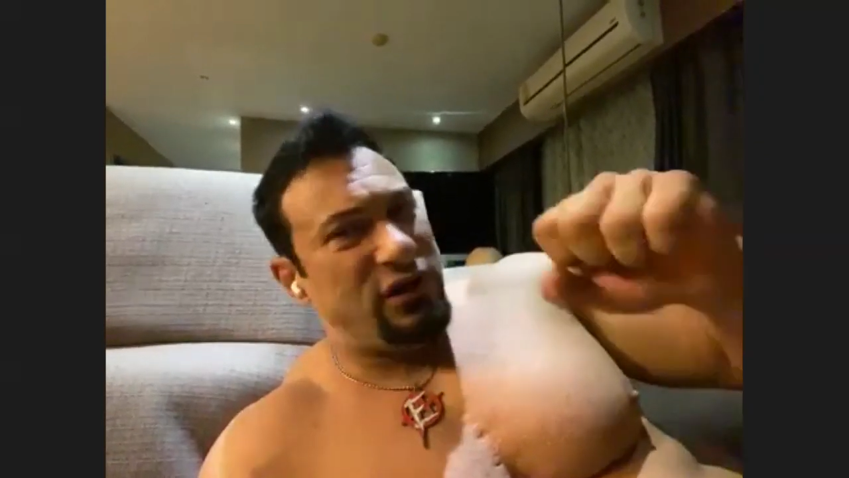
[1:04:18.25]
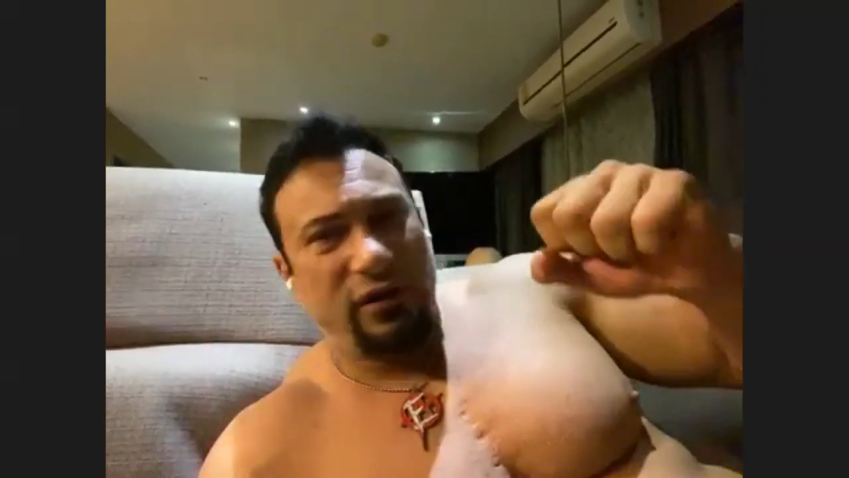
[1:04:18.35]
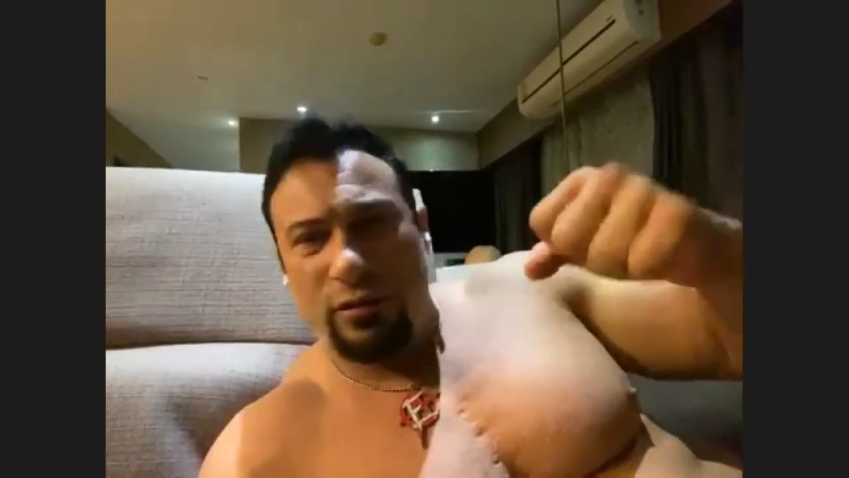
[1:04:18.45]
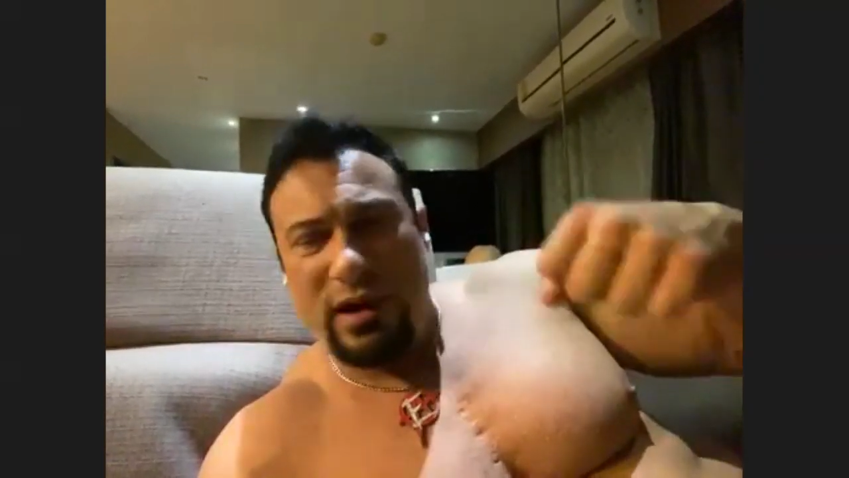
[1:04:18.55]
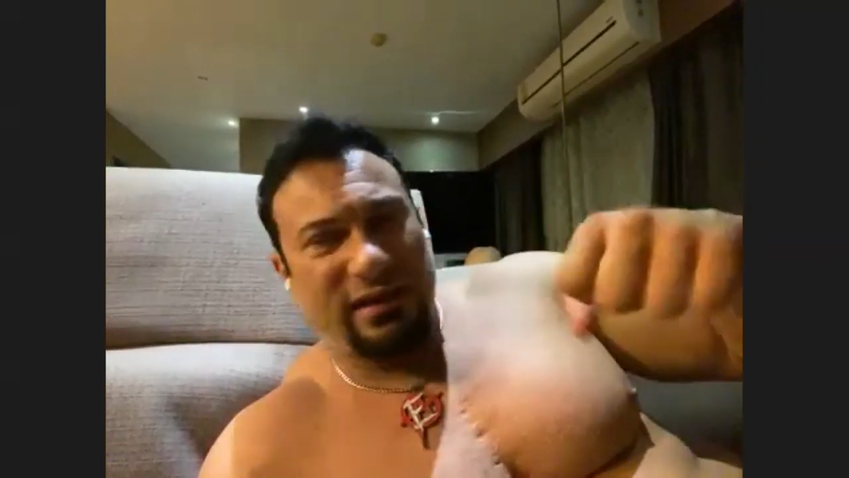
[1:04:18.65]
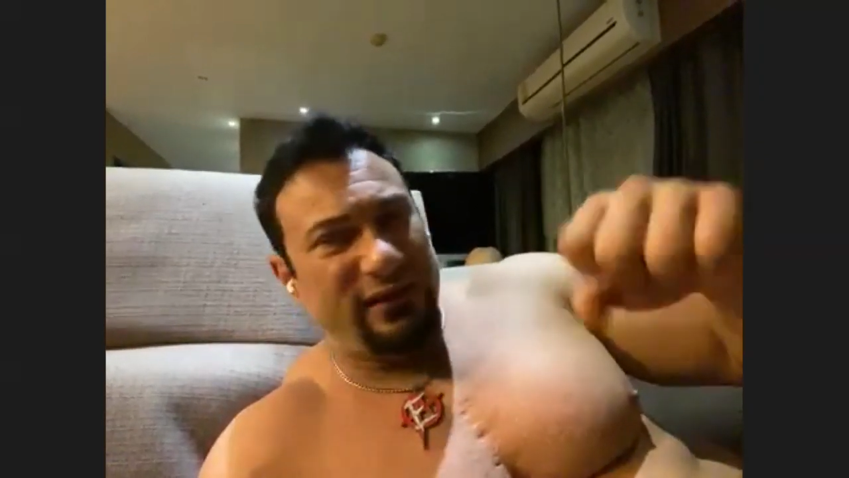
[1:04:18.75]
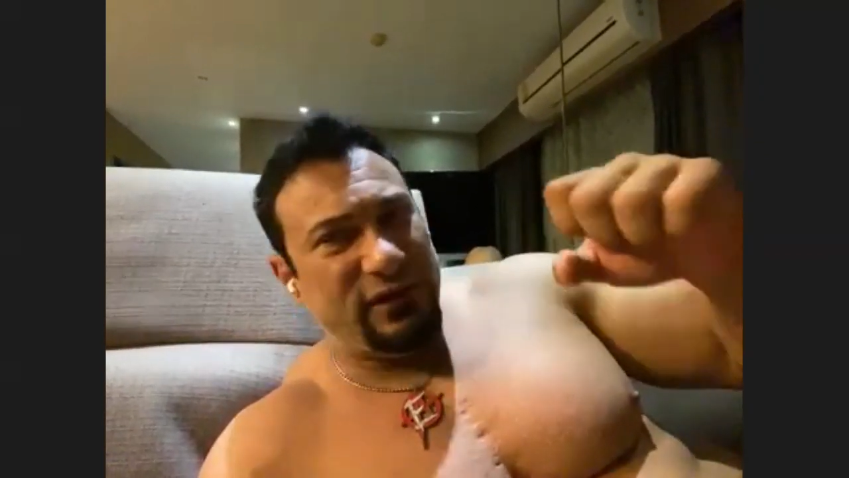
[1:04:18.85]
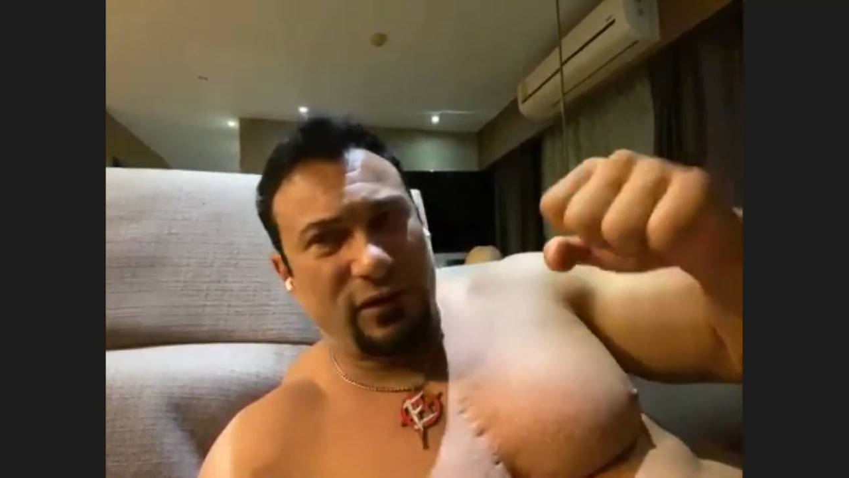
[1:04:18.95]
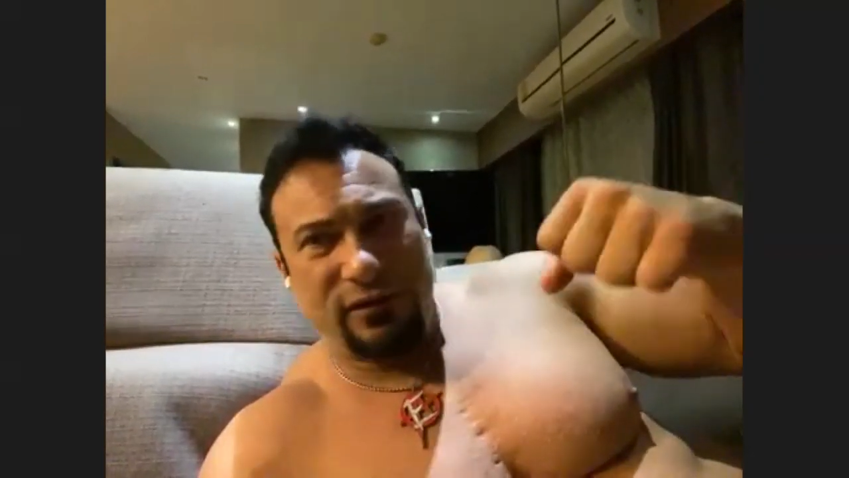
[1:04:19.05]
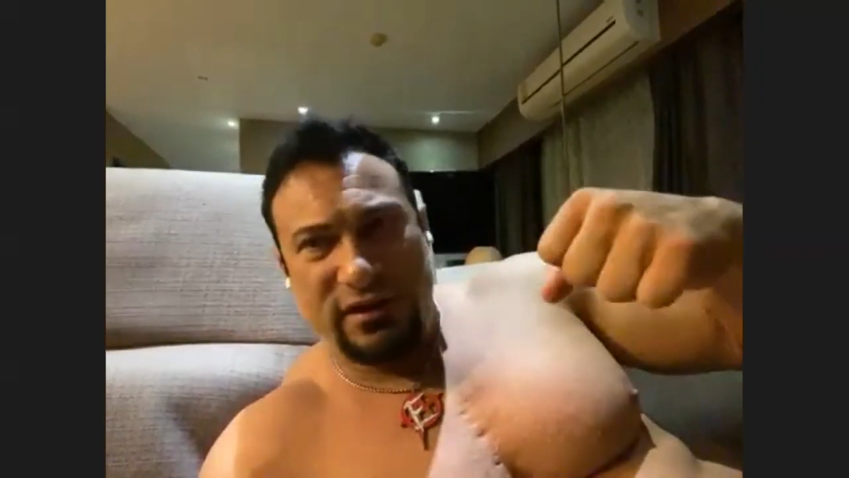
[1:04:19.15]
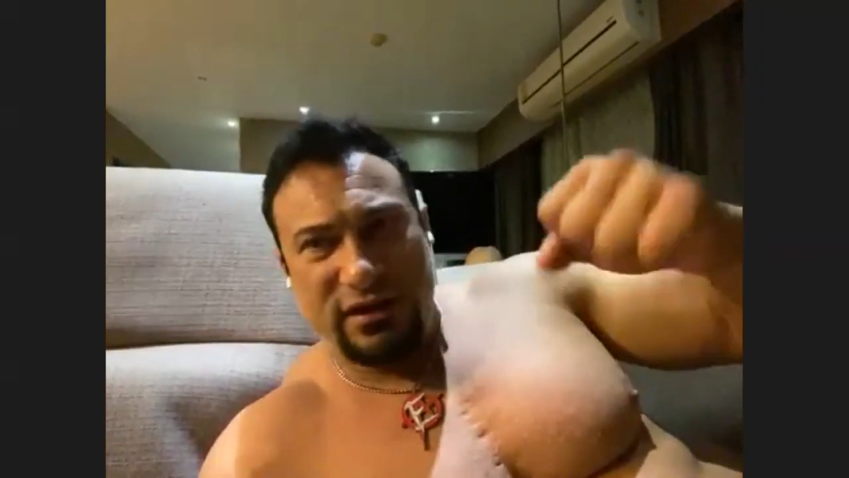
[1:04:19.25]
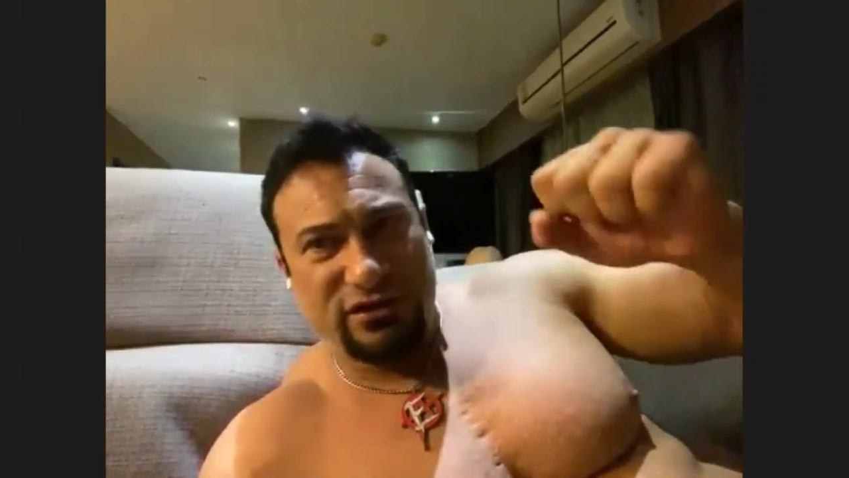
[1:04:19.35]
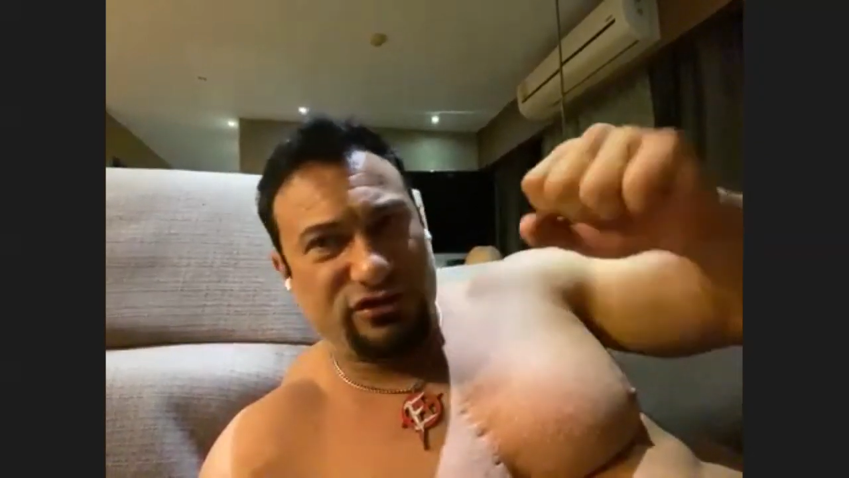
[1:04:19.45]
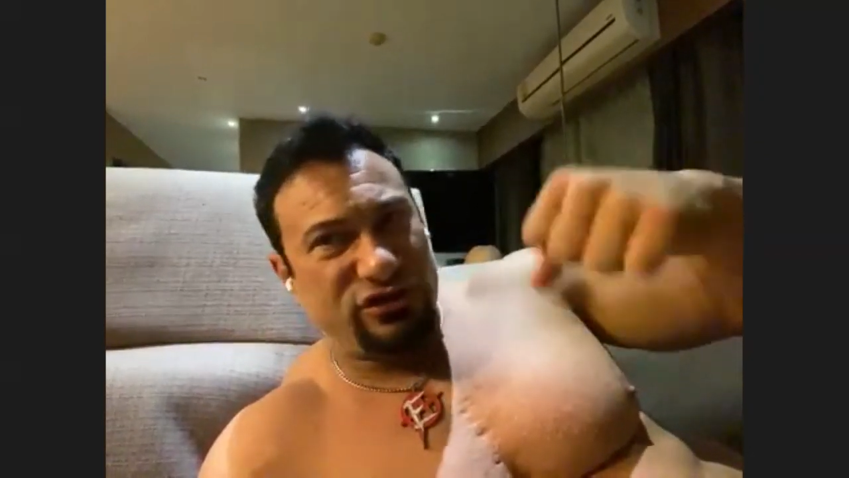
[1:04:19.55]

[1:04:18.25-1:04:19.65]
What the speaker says: all the weightlifting over the years,